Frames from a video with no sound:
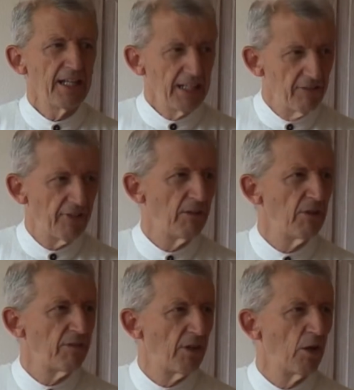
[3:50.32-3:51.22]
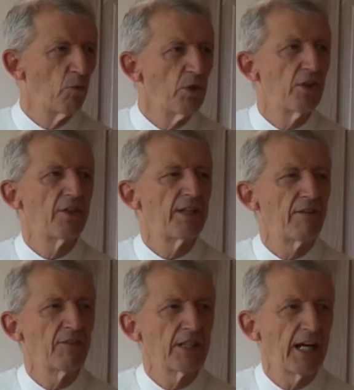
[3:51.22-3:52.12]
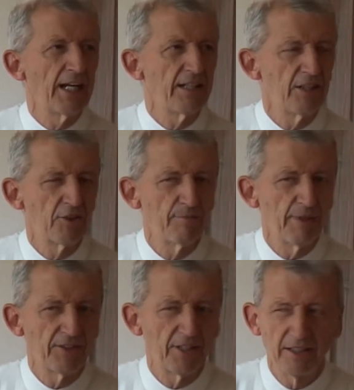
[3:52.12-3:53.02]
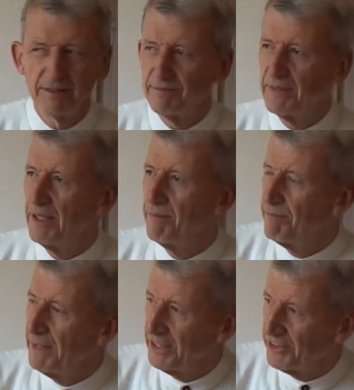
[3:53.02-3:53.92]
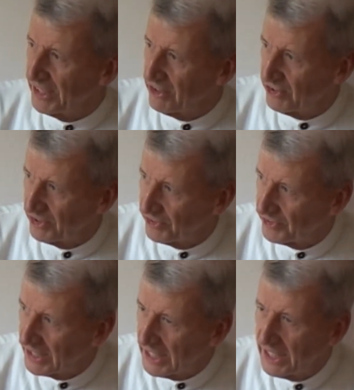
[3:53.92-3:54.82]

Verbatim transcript: If, however, with loving kindness, metta um, meditations,